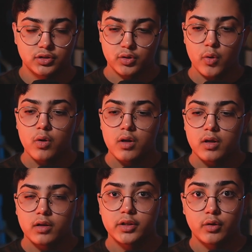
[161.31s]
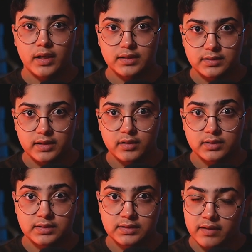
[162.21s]
So, as I said,
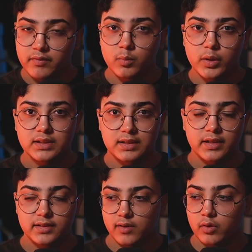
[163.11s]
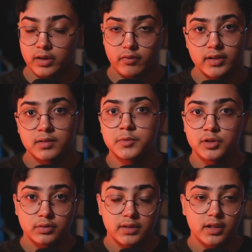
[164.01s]
7 weeks later on a random
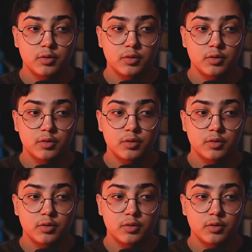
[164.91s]
Tuesday,